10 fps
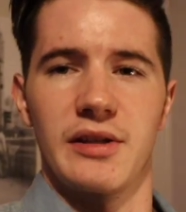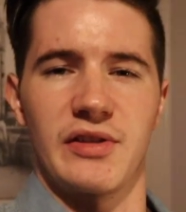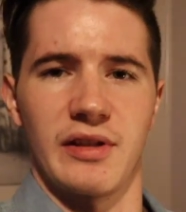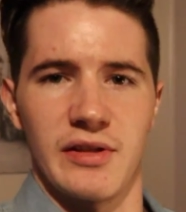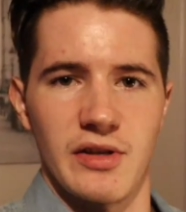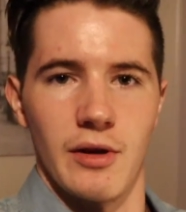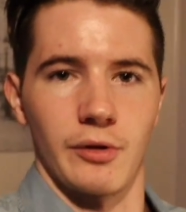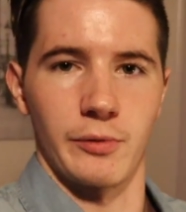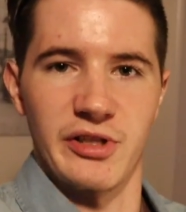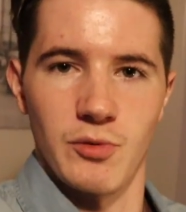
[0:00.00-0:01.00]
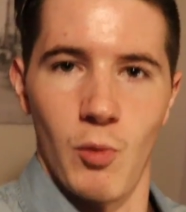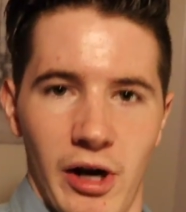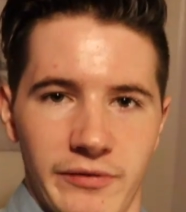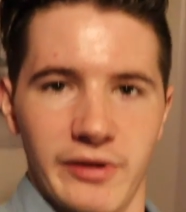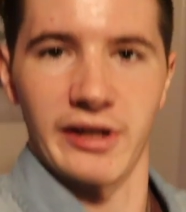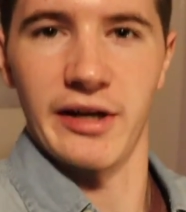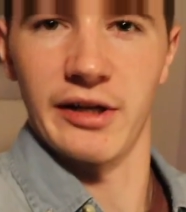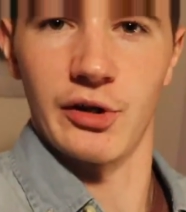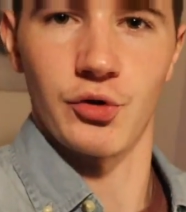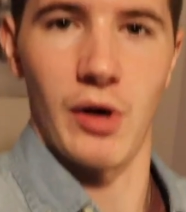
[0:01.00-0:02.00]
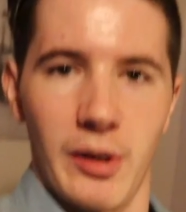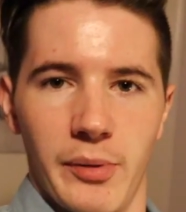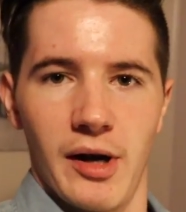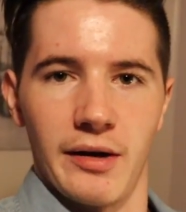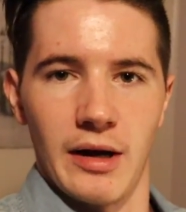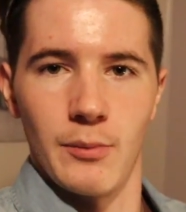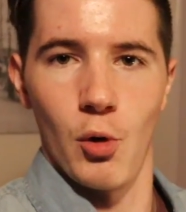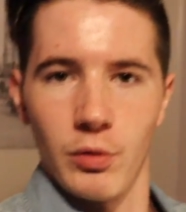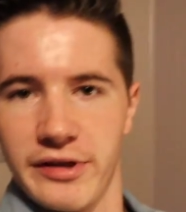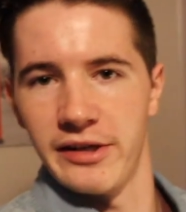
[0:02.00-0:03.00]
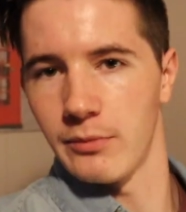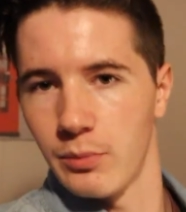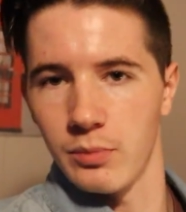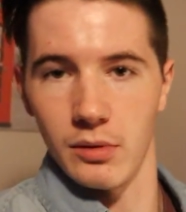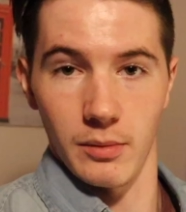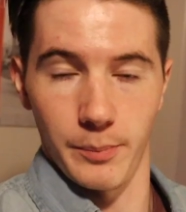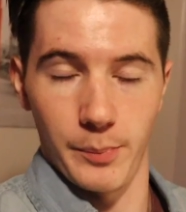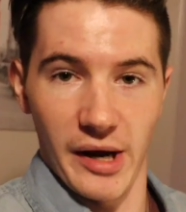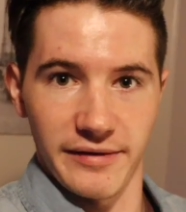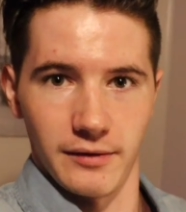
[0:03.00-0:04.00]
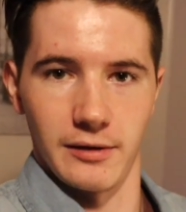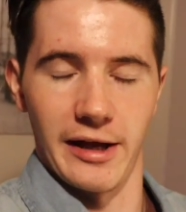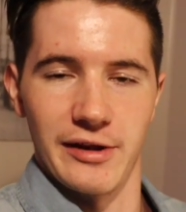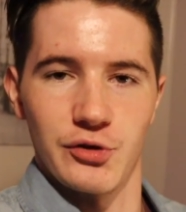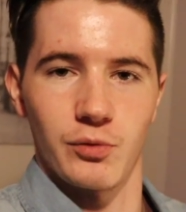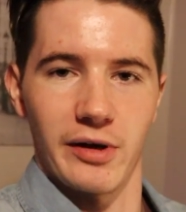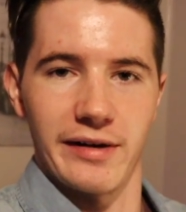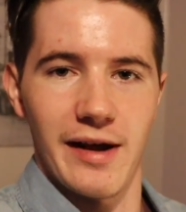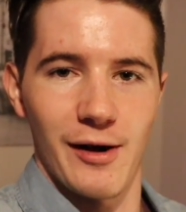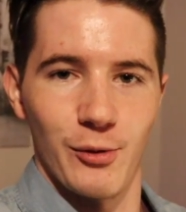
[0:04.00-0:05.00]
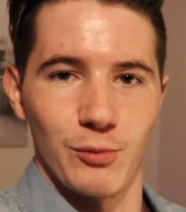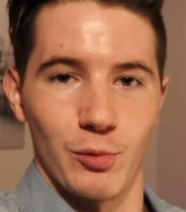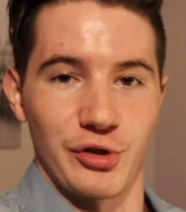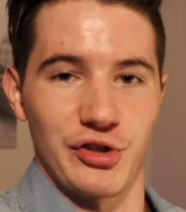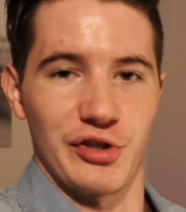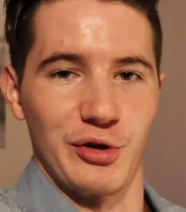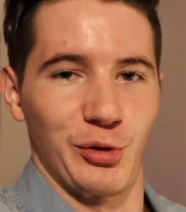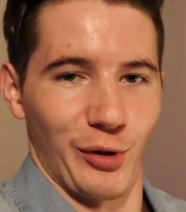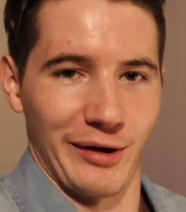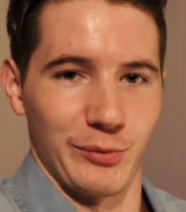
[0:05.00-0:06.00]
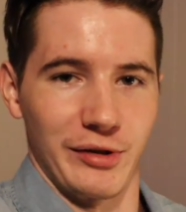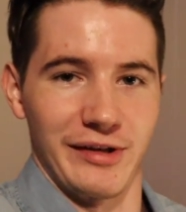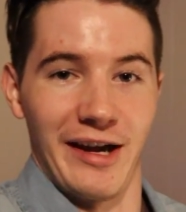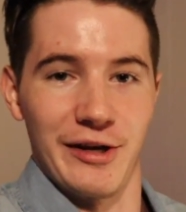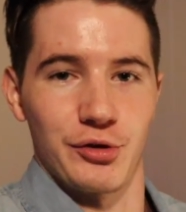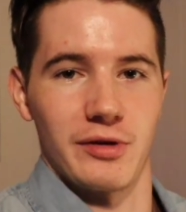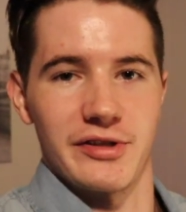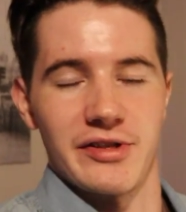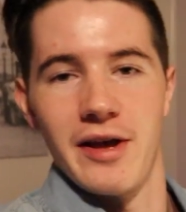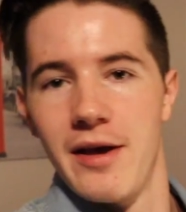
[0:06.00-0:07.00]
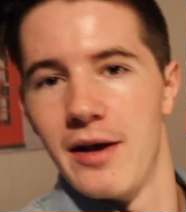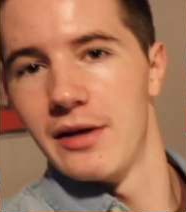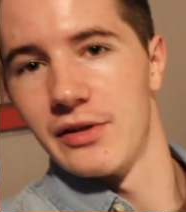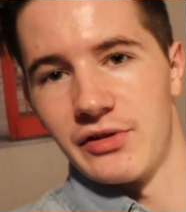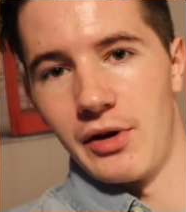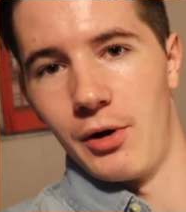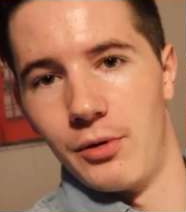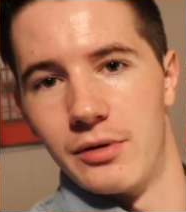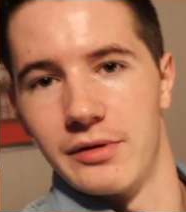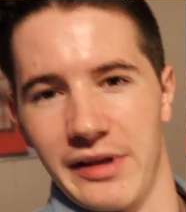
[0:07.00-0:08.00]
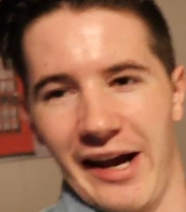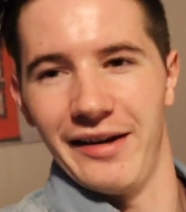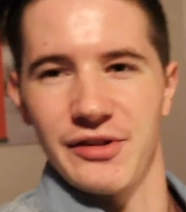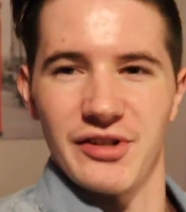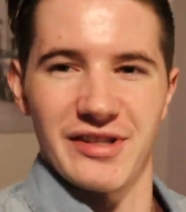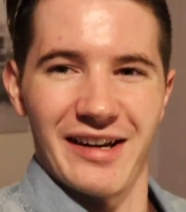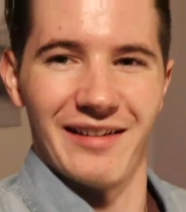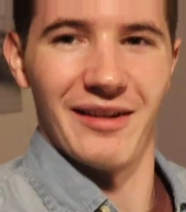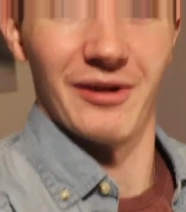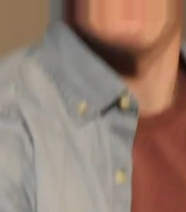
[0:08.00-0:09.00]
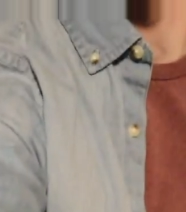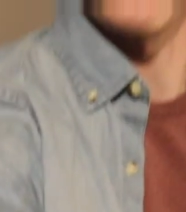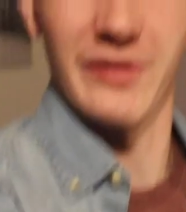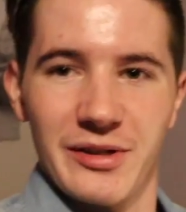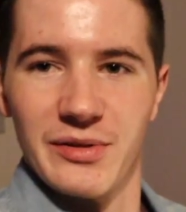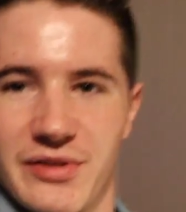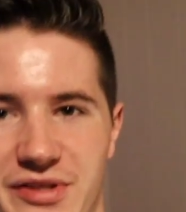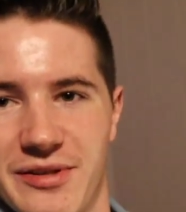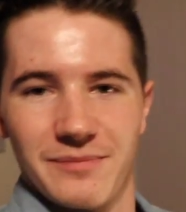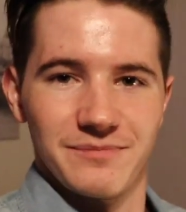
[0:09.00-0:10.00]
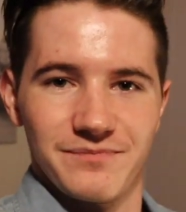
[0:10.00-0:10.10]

See, this is another reason why I feel like I need a tripod. I'm holding it by the lens right now, which is incredibly dangerous. So yeah, and it just, I don't know, it feels,